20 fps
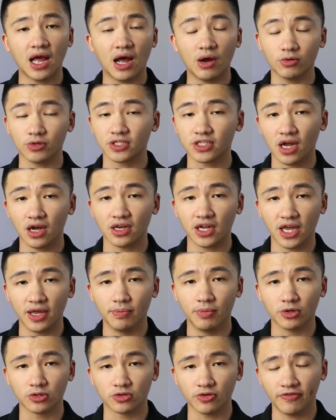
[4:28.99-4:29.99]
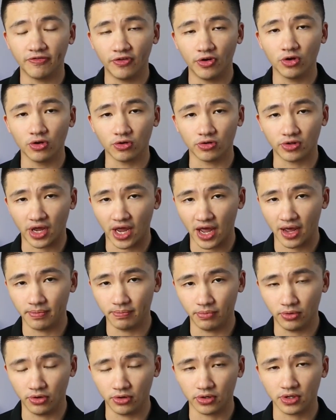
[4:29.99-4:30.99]
I was not able to follow the
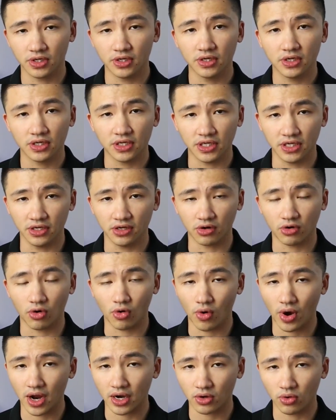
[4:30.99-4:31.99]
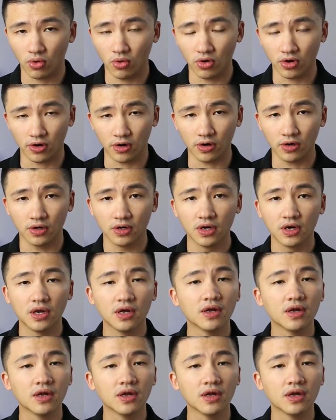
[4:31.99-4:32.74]
handbook in the correct order.